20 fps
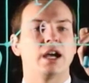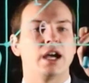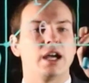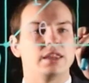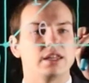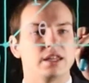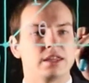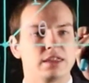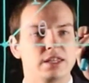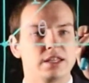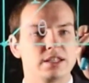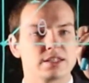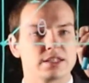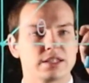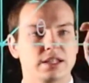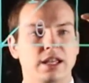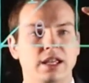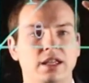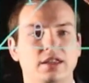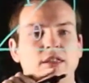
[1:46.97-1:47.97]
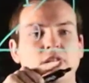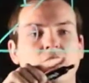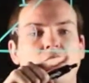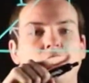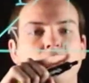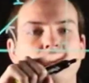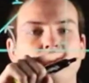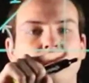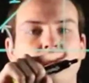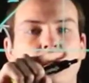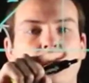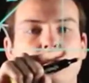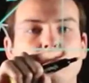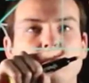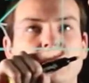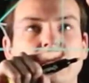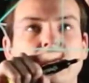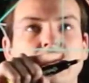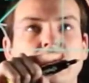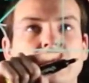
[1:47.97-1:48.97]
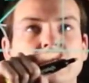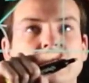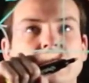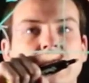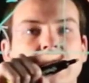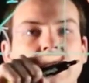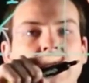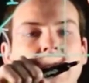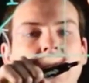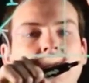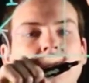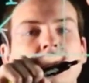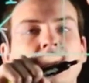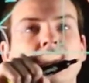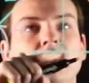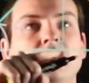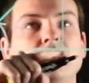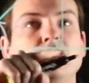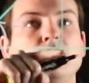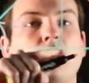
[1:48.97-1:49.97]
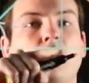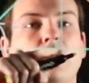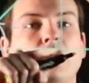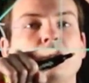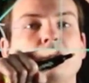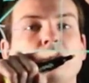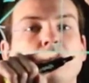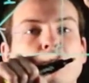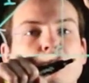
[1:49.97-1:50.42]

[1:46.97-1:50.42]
and that this length going from here to here is going to